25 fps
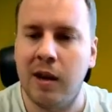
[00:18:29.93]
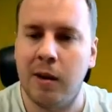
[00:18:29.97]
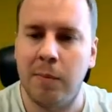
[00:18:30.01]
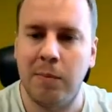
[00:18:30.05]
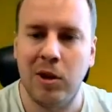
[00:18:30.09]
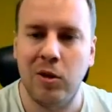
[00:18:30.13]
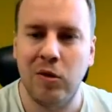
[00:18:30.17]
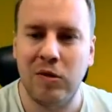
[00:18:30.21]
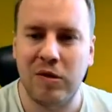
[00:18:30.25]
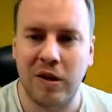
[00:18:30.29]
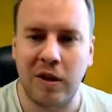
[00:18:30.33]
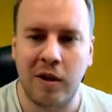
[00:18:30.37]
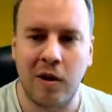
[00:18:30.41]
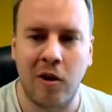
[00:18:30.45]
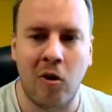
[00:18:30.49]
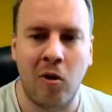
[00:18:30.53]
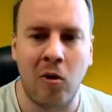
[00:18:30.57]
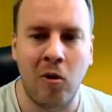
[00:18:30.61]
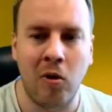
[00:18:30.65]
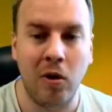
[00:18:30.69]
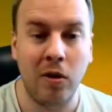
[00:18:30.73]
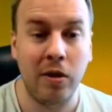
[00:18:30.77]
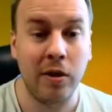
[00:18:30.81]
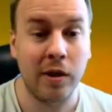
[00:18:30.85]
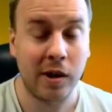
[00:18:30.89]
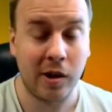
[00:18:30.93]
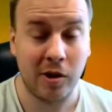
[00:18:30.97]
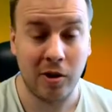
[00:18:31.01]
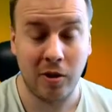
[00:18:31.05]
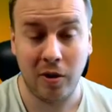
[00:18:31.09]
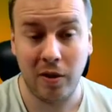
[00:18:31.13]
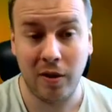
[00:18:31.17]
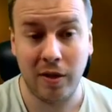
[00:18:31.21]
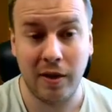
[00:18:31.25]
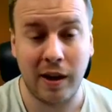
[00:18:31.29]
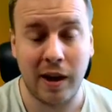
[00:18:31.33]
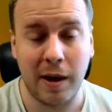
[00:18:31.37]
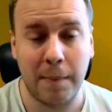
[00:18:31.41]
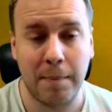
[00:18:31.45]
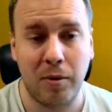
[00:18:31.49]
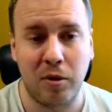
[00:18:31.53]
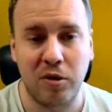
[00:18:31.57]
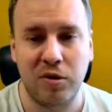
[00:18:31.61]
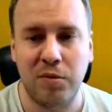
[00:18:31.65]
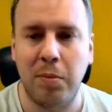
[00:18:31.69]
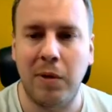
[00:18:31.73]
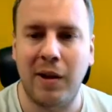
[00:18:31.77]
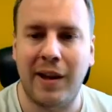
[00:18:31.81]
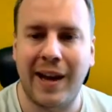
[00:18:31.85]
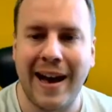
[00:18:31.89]
and I'm using all the curl that I
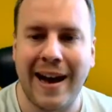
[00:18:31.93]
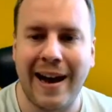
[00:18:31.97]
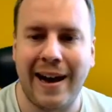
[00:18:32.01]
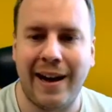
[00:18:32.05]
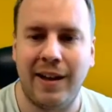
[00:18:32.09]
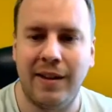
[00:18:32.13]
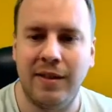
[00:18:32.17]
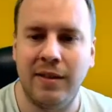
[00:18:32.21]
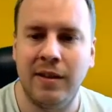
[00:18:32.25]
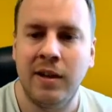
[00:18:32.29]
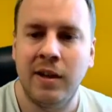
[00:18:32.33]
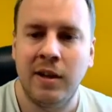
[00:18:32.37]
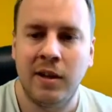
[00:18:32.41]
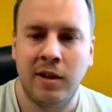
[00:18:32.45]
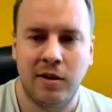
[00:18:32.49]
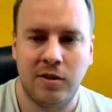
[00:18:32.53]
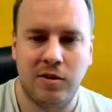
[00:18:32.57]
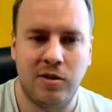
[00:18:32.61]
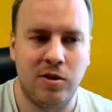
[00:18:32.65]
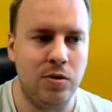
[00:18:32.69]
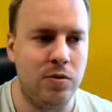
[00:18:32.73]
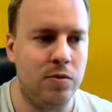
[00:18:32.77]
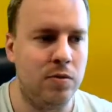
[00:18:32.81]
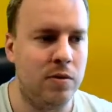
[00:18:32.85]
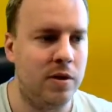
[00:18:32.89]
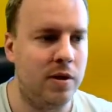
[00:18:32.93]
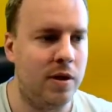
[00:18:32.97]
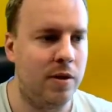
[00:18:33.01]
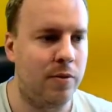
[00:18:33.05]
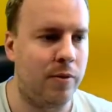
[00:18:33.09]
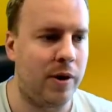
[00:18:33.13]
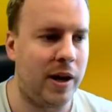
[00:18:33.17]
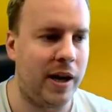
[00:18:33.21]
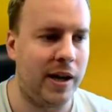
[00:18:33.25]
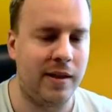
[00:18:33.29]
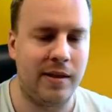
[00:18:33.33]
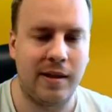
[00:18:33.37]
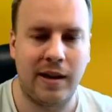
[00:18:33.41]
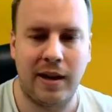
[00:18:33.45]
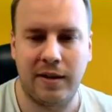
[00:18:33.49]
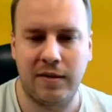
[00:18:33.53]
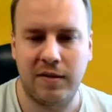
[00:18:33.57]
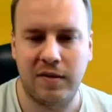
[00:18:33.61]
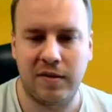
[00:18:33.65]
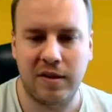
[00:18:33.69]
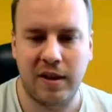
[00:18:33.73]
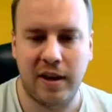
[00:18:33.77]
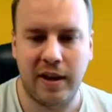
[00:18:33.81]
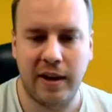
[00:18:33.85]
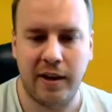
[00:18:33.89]
possibly can to the right hand
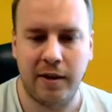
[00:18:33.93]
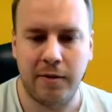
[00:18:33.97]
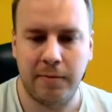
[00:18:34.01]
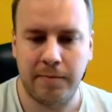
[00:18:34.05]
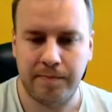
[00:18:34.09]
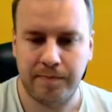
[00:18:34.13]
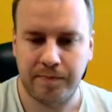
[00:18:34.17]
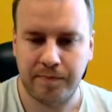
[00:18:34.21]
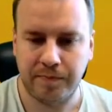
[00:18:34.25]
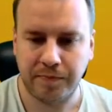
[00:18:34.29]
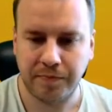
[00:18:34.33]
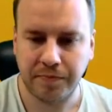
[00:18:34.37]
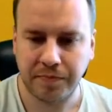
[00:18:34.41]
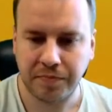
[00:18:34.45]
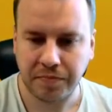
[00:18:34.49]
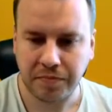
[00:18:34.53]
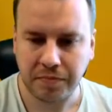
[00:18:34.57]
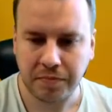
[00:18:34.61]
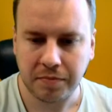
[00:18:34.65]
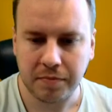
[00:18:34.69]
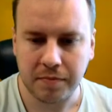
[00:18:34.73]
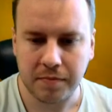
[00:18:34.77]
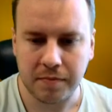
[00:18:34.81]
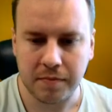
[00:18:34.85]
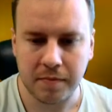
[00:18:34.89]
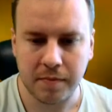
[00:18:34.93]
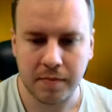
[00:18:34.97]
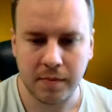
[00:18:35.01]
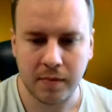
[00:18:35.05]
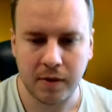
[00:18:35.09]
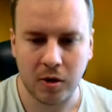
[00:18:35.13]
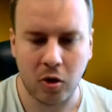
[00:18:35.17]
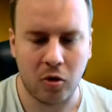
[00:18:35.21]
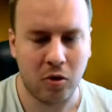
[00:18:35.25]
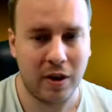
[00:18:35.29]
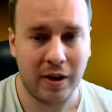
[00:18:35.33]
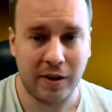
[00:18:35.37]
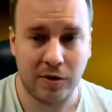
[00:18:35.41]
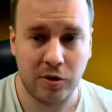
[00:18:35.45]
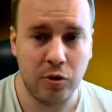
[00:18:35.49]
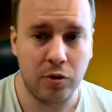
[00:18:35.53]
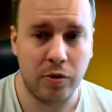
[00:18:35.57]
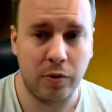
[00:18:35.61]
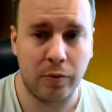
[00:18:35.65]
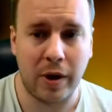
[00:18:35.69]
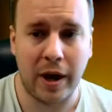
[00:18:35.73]
side. Or like to the